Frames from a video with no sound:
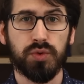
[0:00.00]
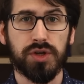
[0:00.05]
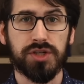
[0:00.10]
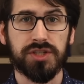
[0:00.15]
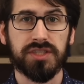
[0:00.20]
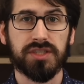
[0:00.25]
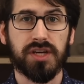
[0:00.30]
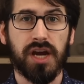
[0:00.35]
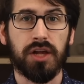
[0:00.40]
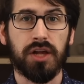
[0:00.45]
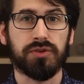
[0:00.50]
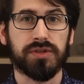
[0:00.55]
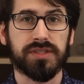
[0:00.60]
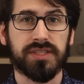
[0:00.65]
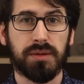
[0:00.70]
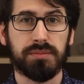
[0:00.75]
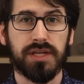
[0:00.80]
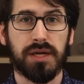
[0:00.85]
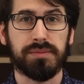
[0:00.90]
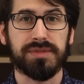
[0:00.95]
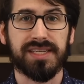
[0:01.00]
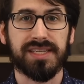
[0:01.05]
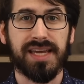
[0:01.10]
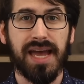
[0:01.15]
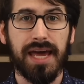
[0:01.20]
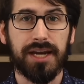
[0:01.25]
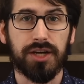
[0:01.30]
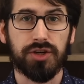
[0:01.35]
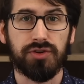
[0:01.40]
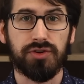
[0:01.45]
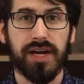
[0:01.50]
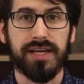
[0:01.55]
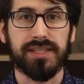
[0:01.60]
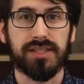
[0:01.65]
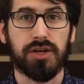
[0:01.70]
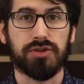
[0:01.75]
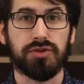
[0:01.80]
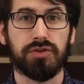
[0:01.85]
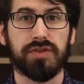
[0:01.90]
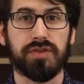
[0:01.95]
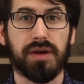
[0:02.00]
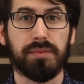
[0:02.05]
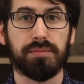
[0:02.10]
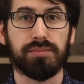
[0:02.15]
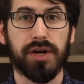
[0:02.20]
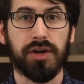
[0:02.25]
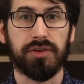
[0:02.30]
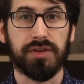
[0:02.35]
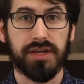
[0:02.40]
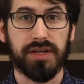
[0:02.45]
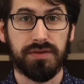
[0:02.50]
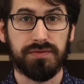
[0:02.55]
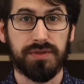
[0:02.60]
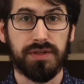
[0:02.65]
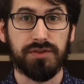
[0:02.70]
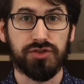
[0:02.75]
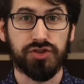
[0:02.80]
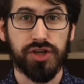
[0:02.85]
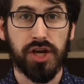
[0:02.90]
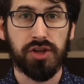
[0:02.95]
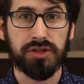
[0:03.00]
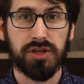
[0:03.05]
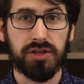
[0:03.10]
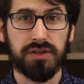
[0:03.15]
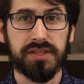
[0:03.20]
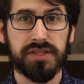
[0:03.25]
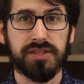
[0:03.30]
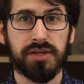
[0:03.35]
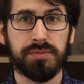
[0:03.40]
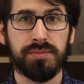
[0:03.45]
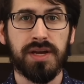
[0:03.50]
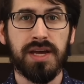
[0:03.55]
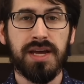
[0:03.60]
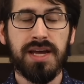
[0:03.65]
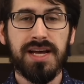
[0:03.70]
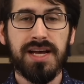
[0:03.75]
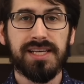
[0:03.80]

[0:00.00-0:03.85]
which scholars sometimes categorize under the umbrella of evangelicalism,